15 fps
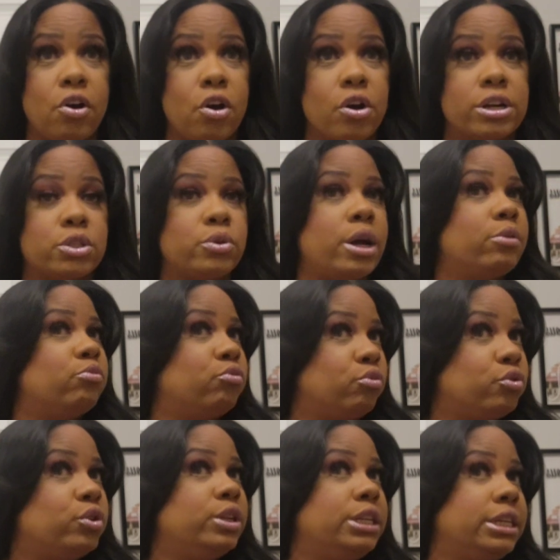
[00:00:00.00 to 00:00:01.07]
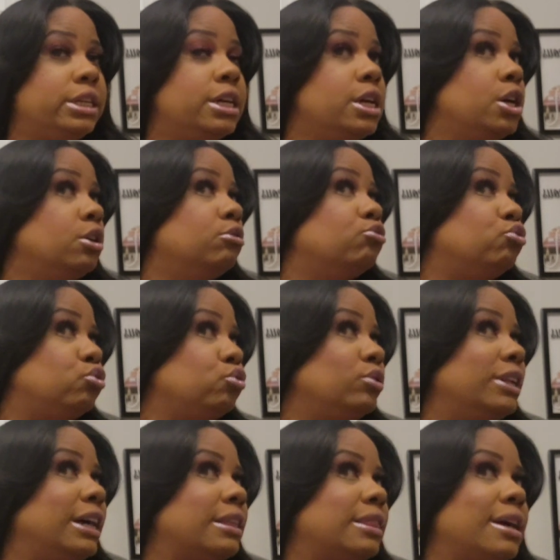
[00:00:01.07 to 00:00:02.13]
So I really do like
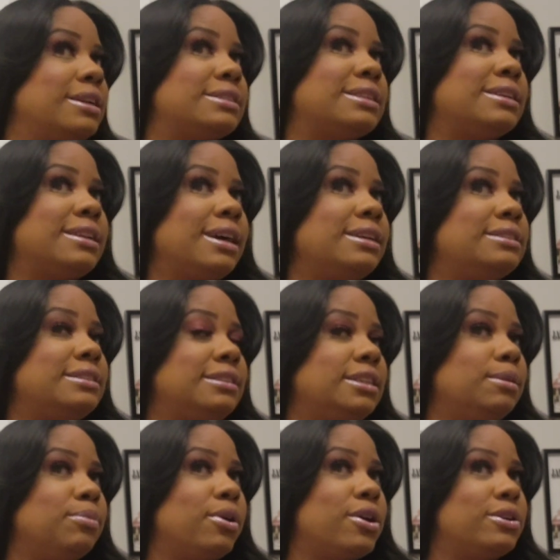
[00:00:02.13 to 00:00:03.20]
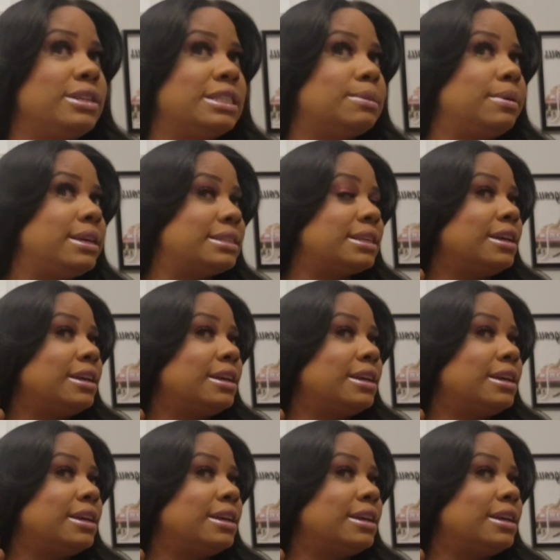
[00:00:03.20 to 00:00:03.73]
that. It's a nice deep parting space.